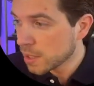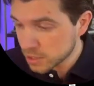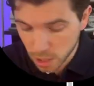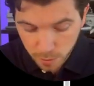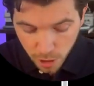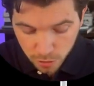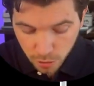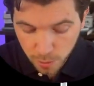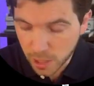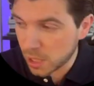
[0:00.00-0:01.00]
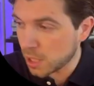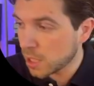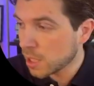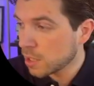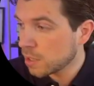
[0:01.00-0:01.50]
So I'm going to be
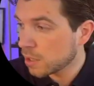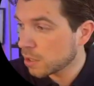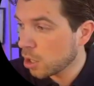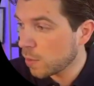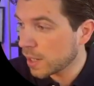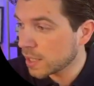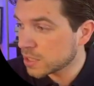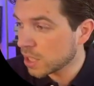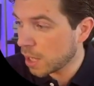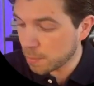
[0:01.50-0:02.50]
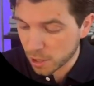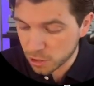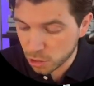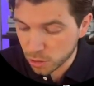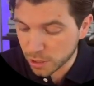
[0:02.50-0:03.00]
going inside my
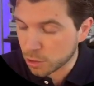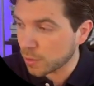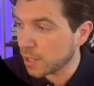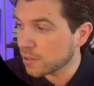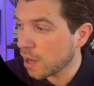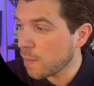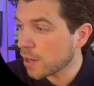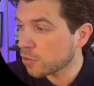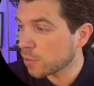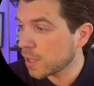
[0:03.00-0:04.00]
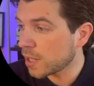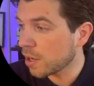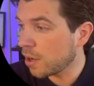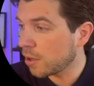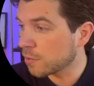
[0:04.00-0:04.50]
newly created directory
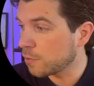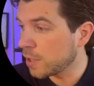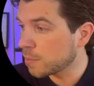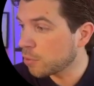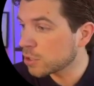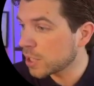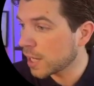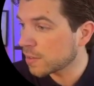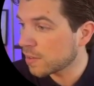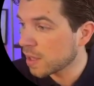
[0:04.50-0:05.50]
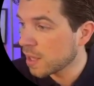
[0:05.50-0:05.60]
called Vite project.